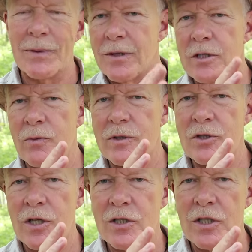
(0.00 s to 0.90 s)
But this
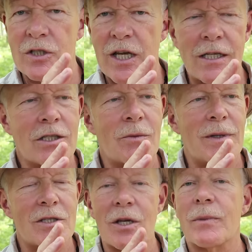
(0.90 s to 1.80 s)
was just intended to
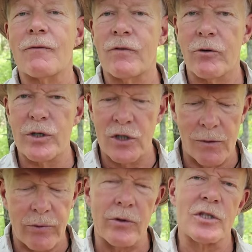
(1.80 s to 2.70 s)
be something very
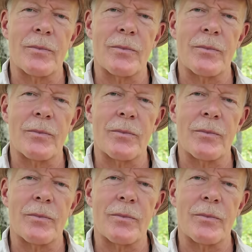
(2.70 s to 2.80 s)
temporary,